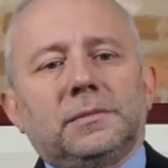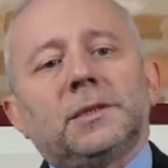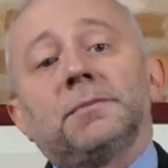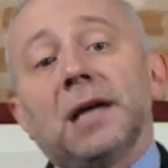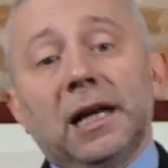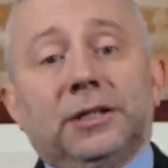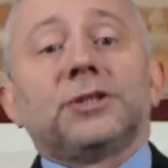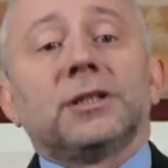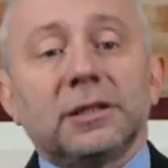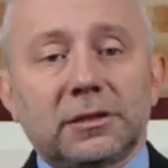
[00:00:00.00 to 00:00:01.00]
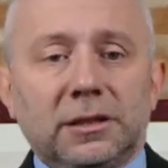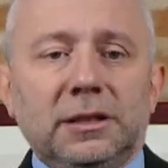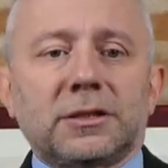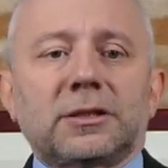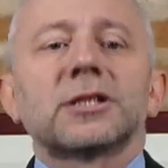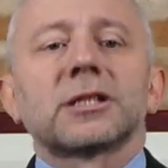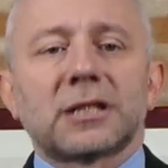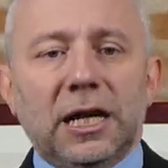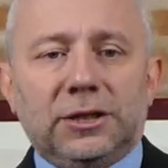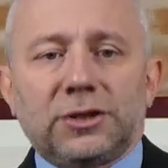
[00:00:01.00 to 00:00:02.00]
The balance sheet is
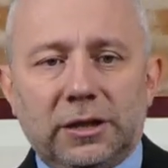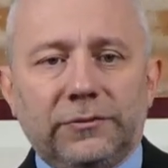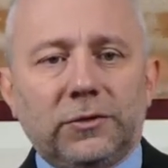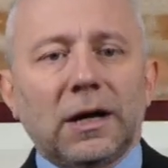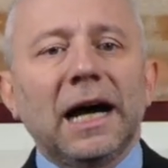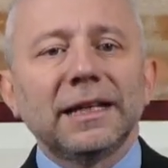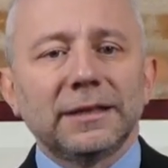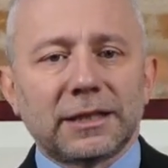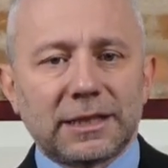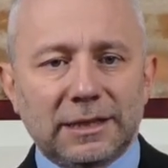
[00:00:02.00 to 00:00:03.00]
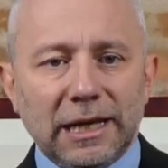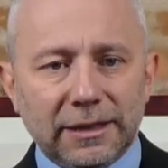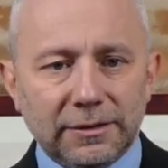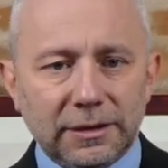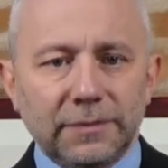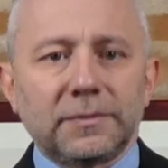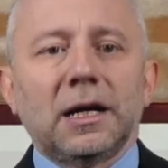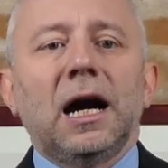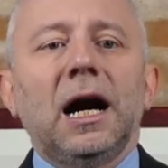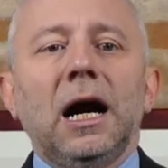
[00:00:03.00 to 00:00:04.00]
essential for understanding
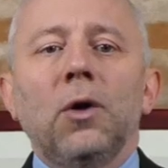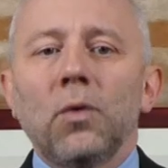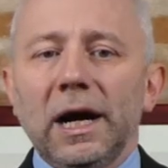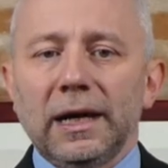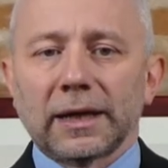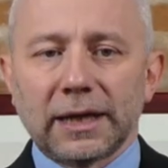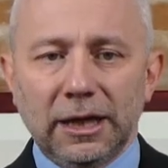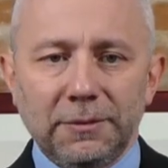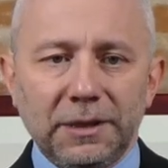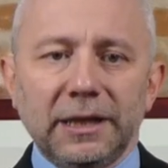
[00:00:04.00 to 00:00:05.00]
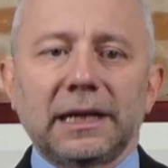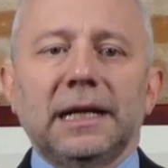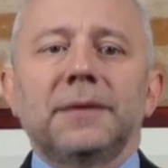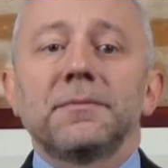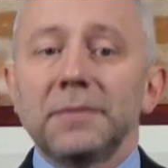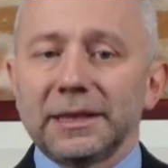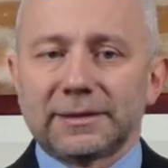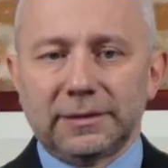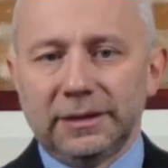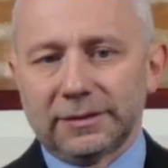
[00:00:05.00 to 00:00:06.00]
how well a company can meet
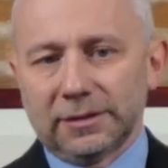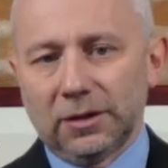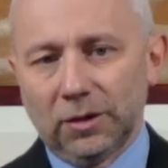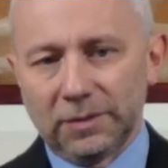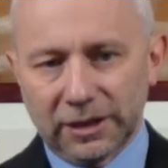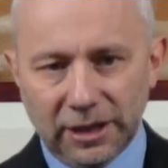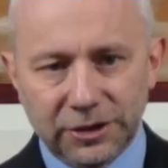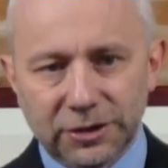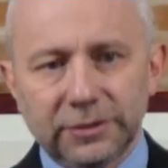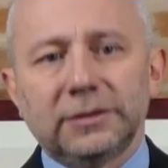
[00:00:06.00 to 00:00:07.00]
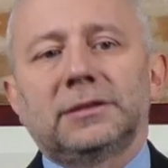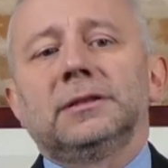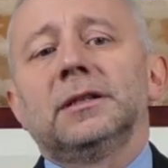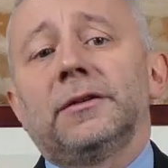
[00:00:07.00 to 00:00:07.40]
its obligations,